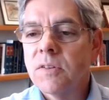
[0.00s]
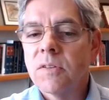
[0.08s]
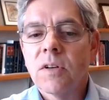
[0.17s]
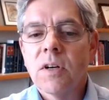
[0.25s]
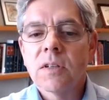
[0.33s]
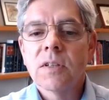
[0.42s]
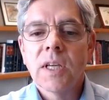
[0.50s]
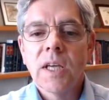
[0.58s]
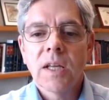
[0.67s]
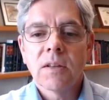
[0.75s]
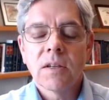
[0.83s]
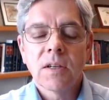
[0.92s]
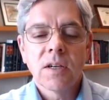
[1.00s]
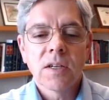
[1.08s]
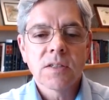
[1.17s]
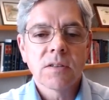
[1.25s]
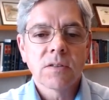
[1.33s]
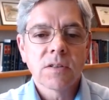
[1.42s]
Just talk to Kathy
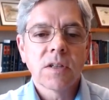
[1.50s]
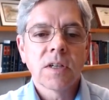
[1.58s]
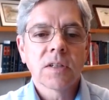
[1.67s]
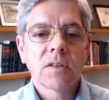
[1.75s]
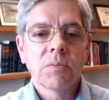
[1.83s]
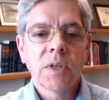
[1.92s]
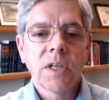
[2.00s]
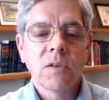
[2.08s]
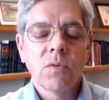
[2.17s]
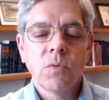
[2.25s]
Kussner, talk to me.